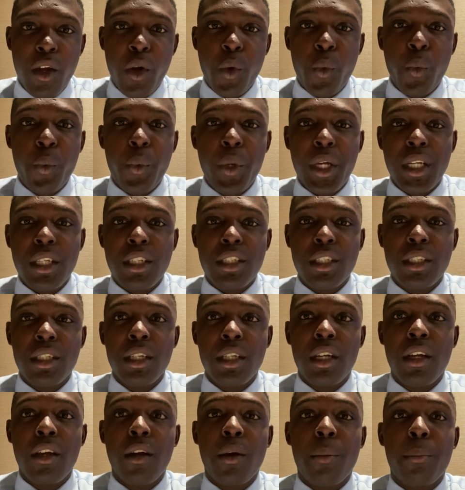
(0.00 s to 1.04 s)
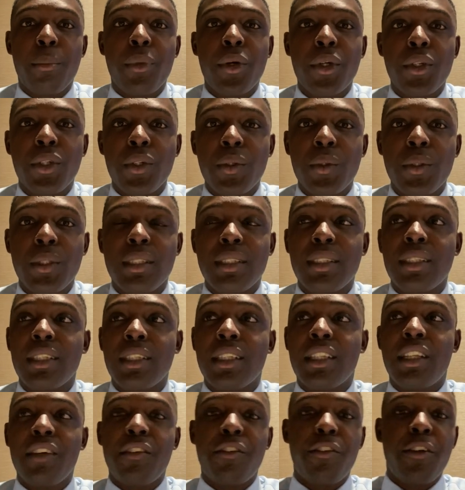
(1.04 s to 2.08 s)
which produce
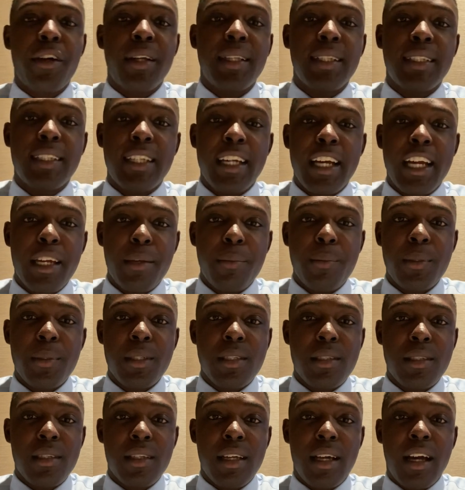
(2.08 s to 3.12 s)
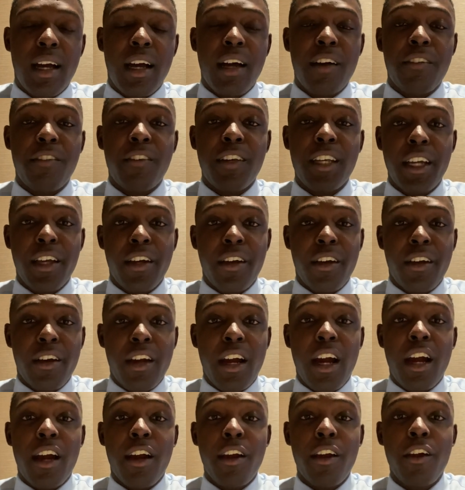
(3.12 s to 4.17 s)
different types of layer
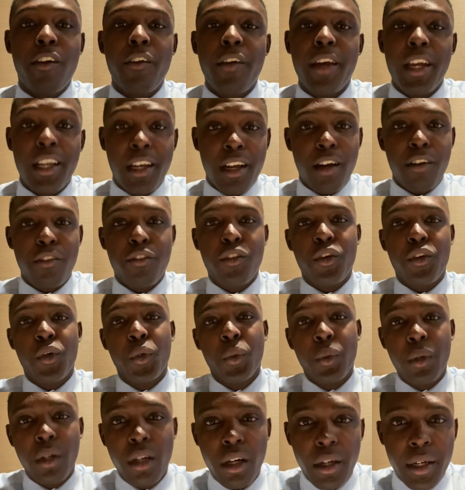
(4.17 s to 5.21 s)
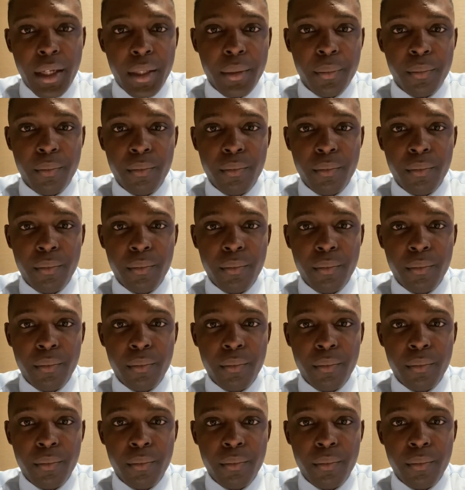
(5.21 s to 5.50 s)
or grade of crude oil.